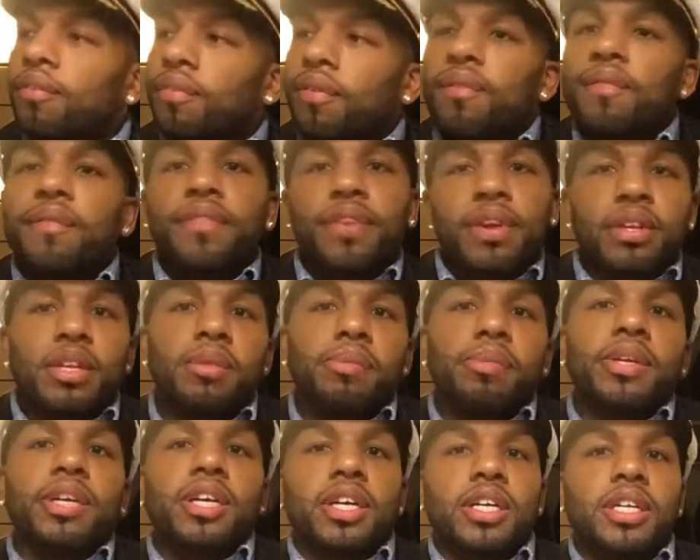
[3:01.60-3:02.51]
from 50
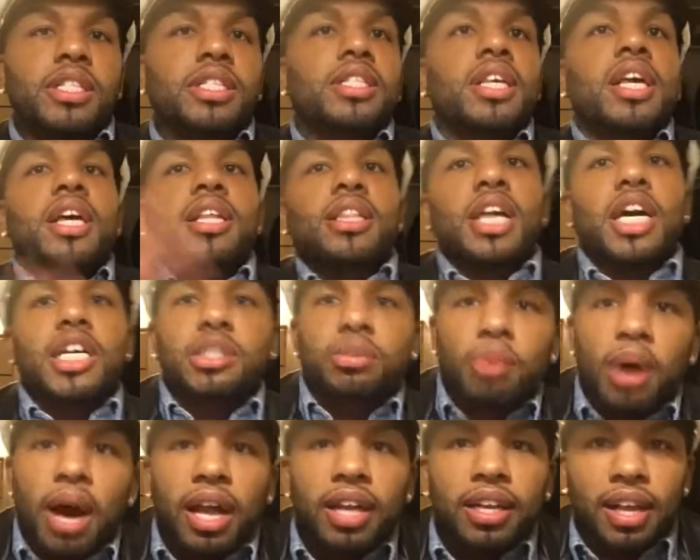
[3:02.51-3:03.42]
because that's
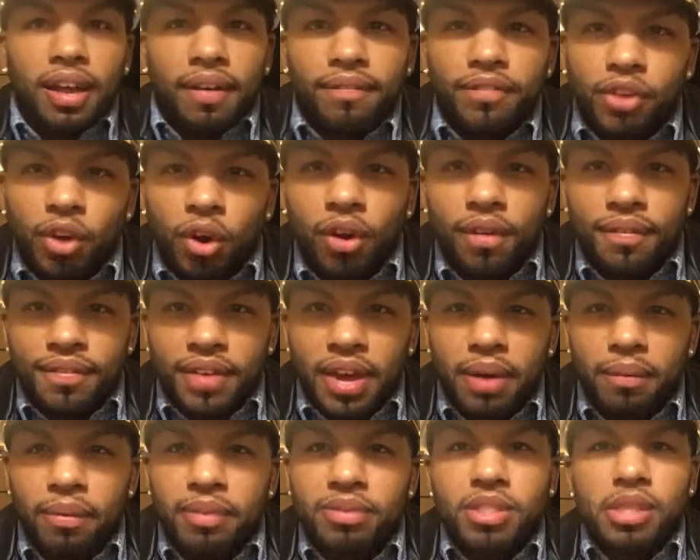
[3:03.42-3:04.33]
why I left off
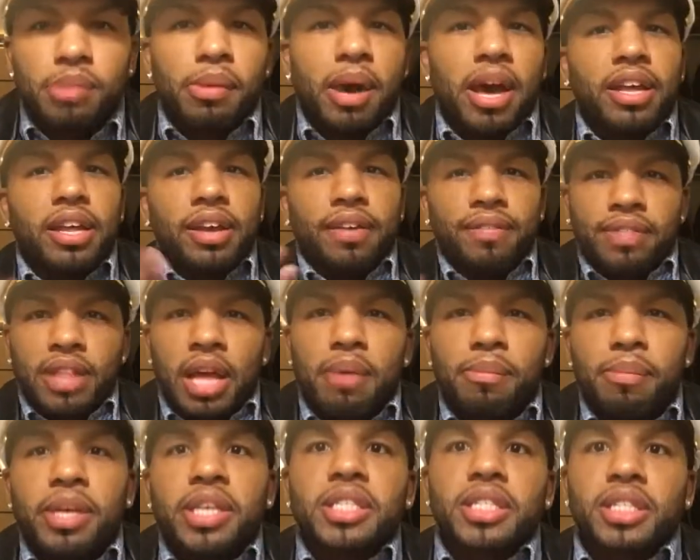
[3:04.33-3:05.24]
at with somebody, if that
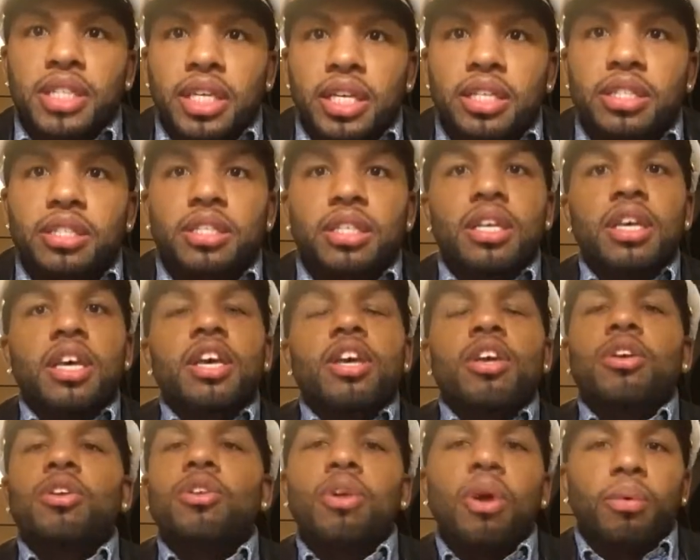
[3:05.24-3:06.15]
makes sense.
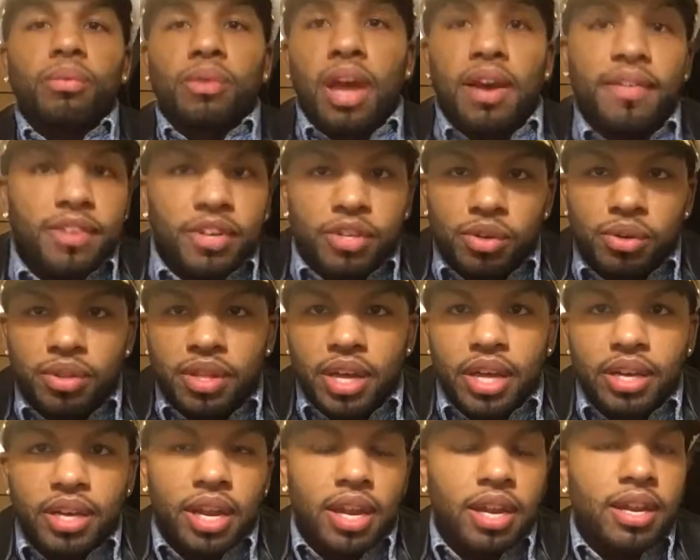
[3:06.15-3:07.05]
You don't never do
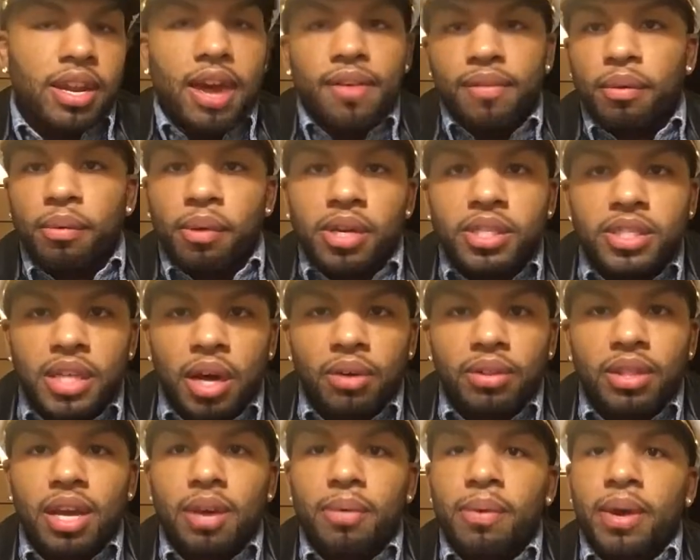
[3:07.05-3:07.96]
that. It never works
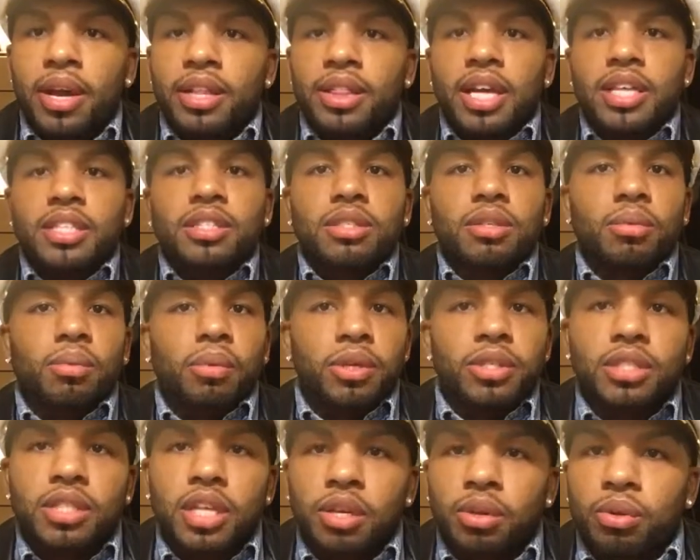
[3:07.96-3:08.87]
out that way. That's the
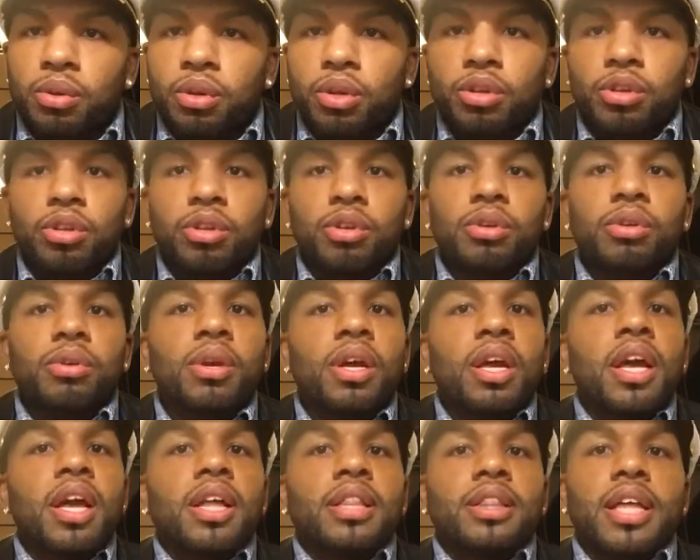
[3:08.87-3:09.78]
worst thing you can do.
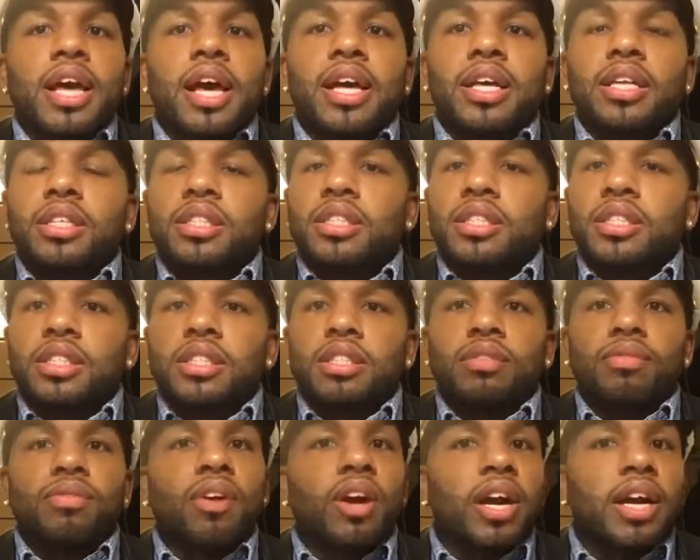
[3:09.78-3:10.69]
That is
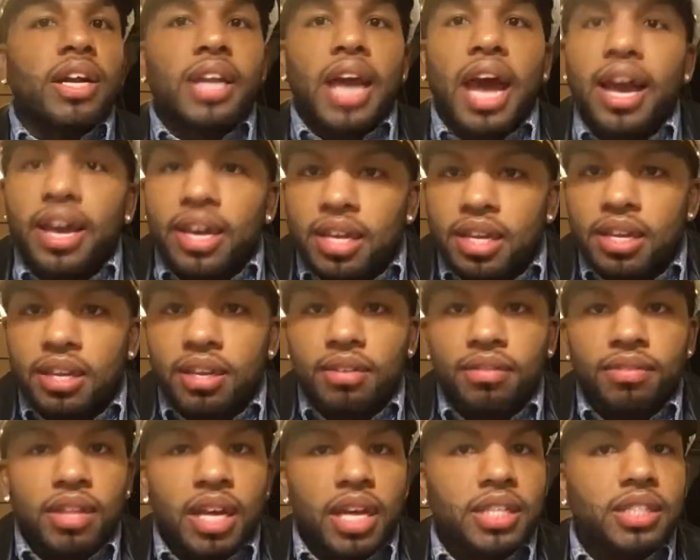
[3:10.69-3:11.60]
very
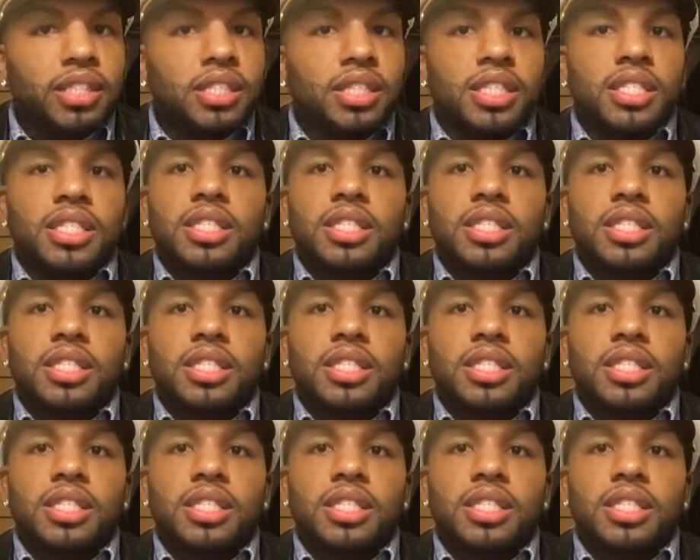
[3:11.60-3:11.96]
naive. It's